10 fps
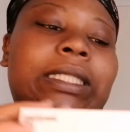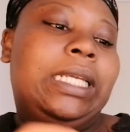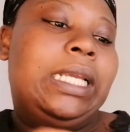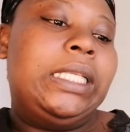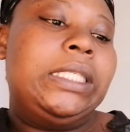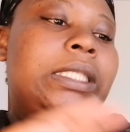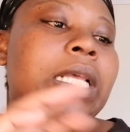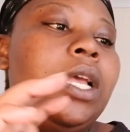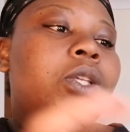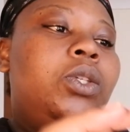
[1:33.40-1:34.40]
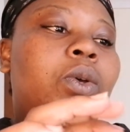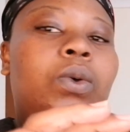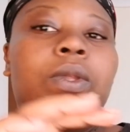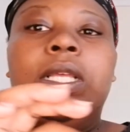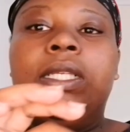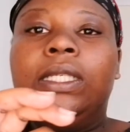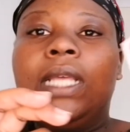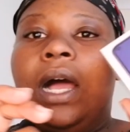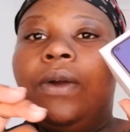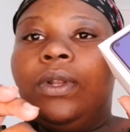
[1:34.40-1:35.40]
Yes, so this
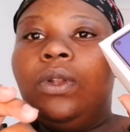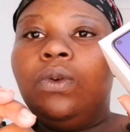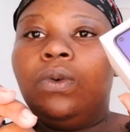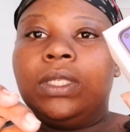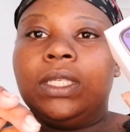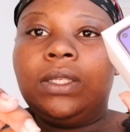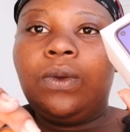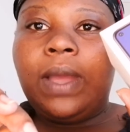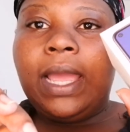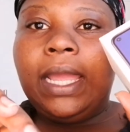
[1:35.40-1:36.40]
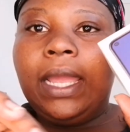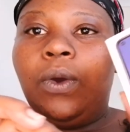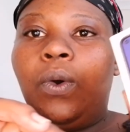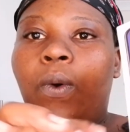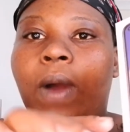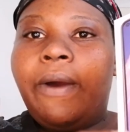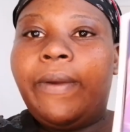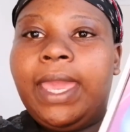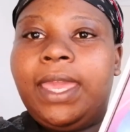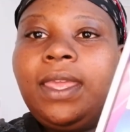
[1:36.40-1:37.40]
is how it looks. It's a
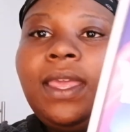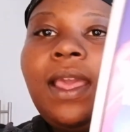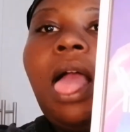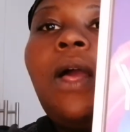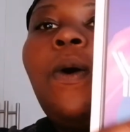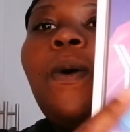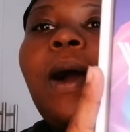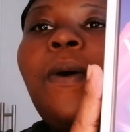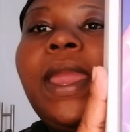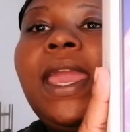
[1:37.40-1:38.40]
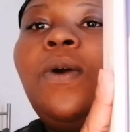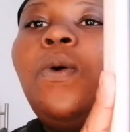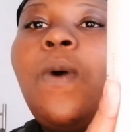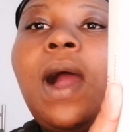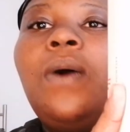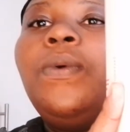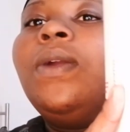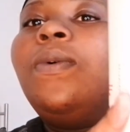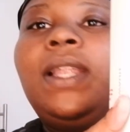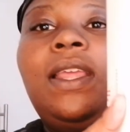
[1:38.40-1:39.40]
Huawei, whatever
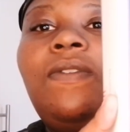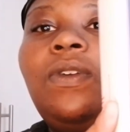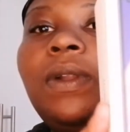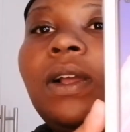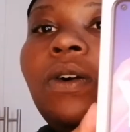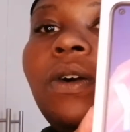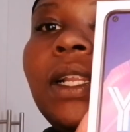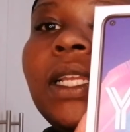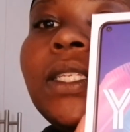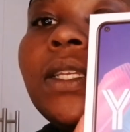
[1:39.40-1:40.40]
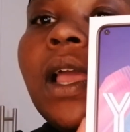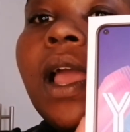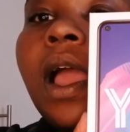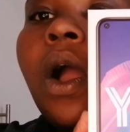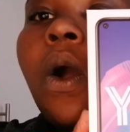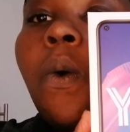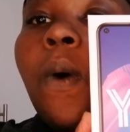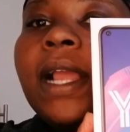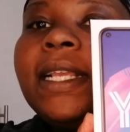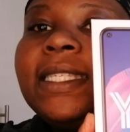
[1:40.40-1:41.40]
you want to call it,
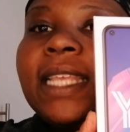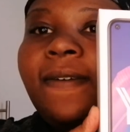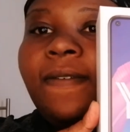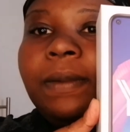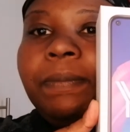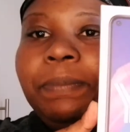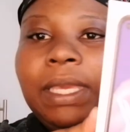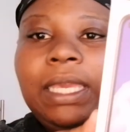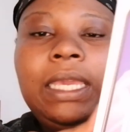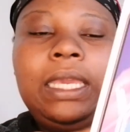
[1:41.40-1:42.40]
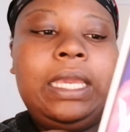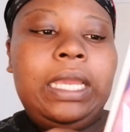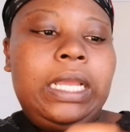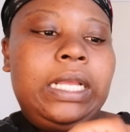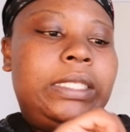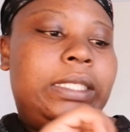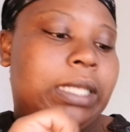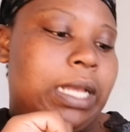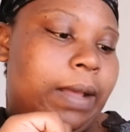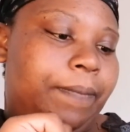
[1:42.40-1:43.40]
Y7p.
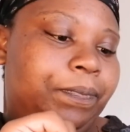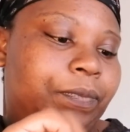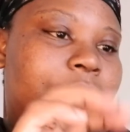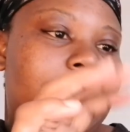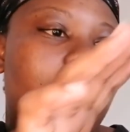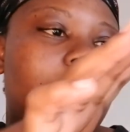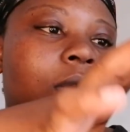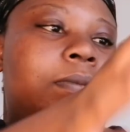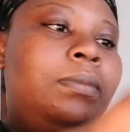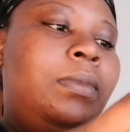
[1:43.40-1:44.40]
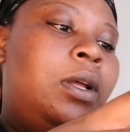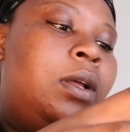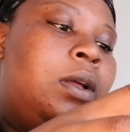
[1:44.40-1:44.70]
It's Telkom.